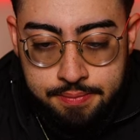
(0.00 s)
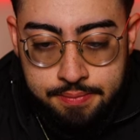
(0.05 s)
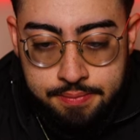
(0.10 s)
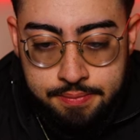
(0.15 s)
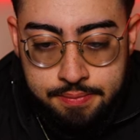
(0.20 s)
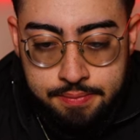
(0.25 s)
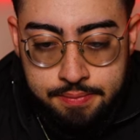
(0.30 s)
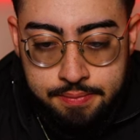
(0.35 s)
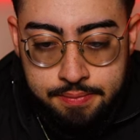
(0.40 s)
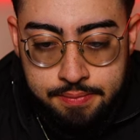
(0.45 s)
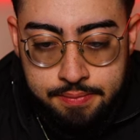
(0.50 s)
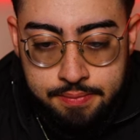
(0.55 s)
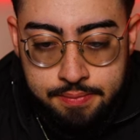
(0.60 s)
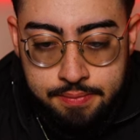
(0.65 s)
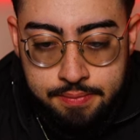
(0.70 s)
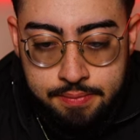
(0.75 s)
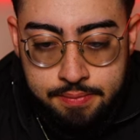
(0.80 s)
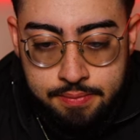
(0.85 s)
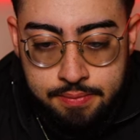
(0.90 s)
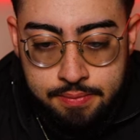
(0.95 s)

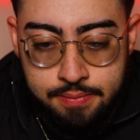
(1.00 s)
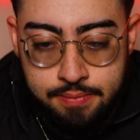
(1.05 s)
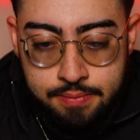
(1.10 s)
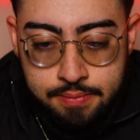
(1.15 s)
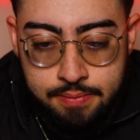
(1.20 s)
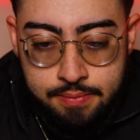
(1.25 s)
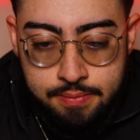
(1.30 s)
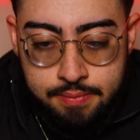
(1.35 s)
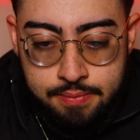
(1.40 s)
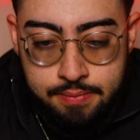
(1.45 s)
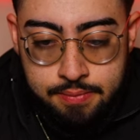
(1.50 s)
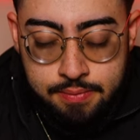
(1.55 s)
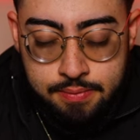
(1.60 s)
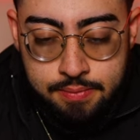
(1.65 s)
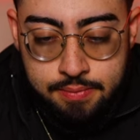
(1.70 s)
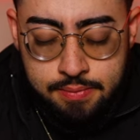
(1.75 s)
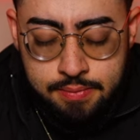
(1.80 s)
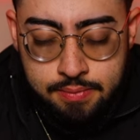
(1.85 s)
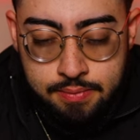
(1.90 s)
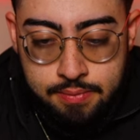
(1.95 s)

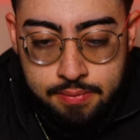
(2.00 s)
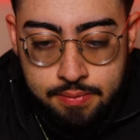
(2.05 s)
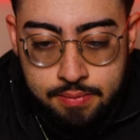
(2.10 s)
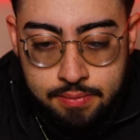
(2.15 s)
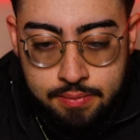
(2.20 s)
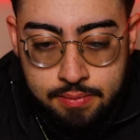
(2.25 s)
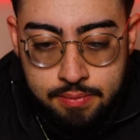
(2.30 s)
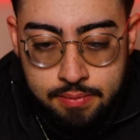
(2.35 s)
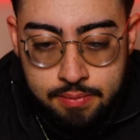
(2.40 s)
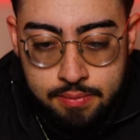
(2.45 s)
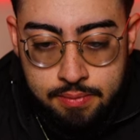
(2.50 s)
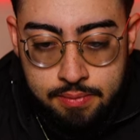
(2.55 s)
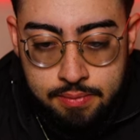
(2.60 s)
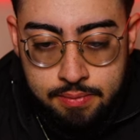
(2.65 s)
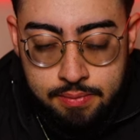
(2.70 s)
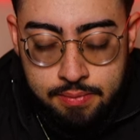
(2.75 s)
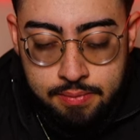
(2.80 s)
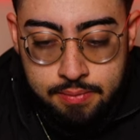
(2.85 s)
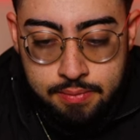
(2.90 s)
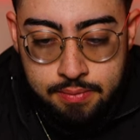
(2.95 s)

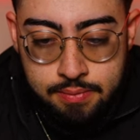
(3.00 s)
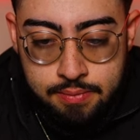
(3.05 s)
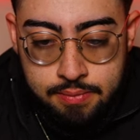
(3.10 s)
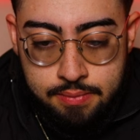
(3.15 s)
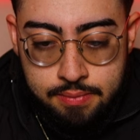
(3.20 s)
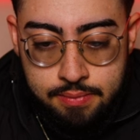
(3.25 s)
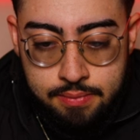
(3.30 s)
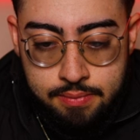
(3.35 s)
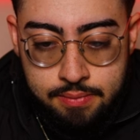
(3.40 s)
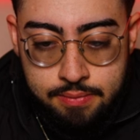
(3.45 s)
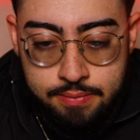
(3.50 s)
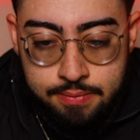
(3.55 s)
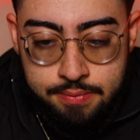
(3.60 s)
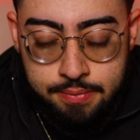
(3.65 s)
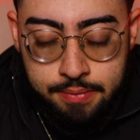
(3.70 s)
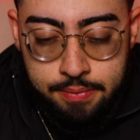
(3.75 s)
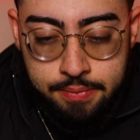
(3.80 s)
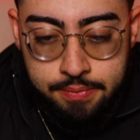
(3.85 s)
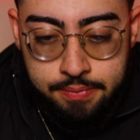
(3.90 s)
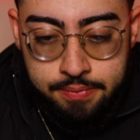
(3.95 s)

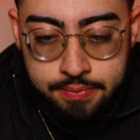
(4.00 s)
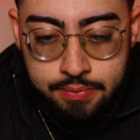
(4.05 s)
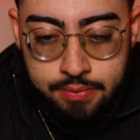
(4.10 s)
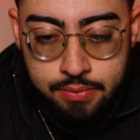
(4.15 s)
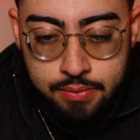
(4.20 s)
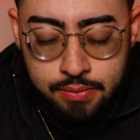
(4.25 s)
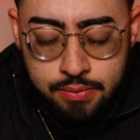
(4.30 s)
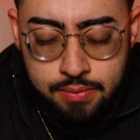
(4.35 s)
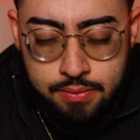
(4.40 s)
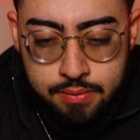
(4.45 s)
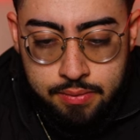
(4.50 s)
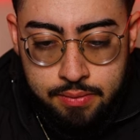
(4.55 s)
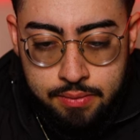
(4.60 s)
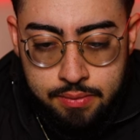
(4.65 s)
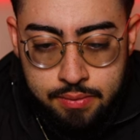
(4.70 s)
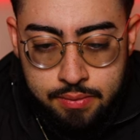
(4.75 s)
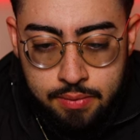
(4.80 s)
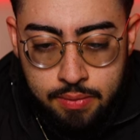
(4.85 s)
This person isn't speaking.